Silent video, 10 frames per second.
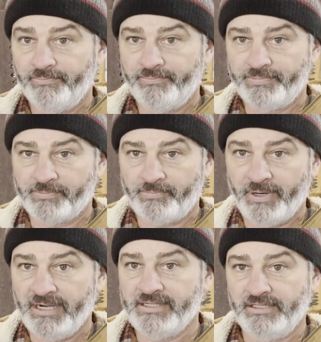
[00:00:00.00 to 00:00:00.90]

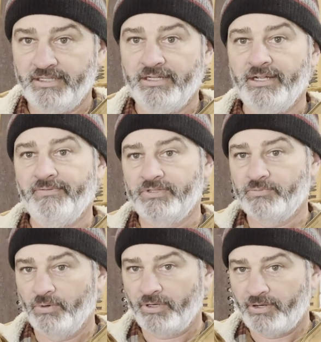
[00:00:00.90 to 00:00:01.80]
Surprisingly enough, it's
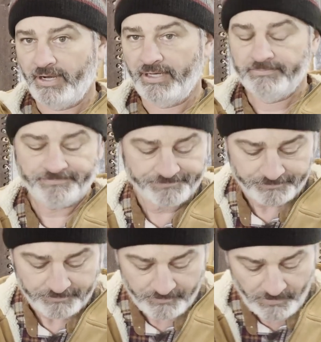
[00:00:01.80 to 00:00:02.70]
worked great.
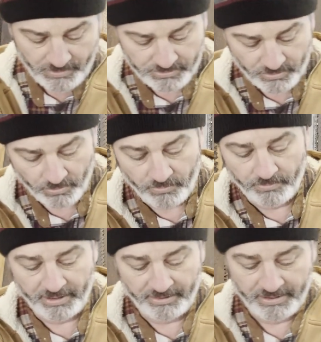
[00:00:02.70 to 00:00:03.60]
So
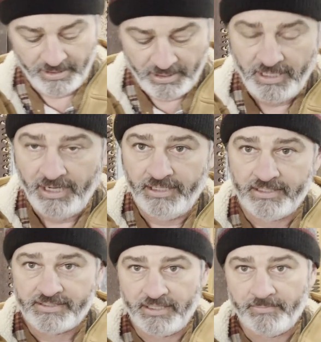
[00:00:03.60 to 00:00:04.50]
when I had
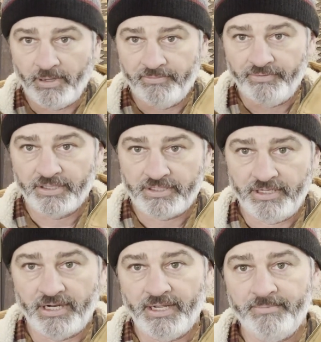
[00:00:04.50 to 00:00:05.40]
this thing
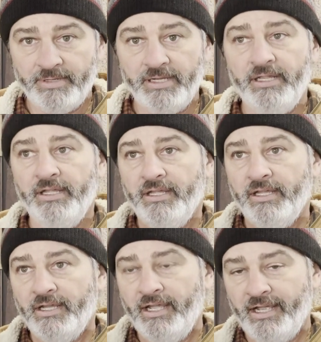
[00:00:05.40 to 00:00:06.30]
malfunctioning on me,
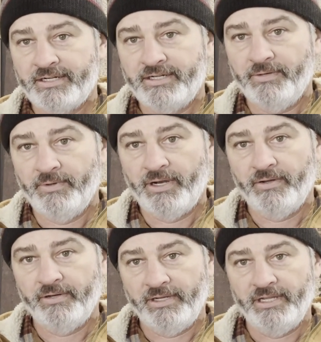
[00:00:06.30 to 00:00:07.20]
I actually went
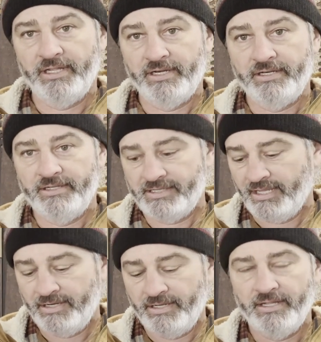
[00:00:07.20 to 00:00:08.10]
out and
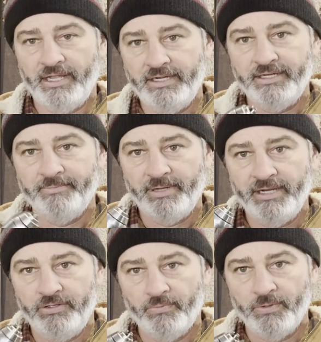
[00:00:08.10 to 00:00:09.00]
decided I need to buy
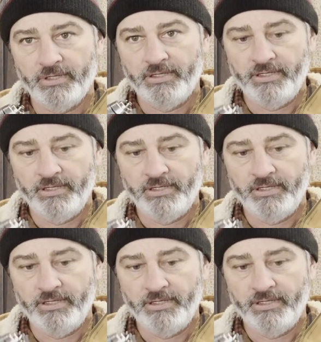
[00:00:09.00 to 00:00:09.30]
a new one.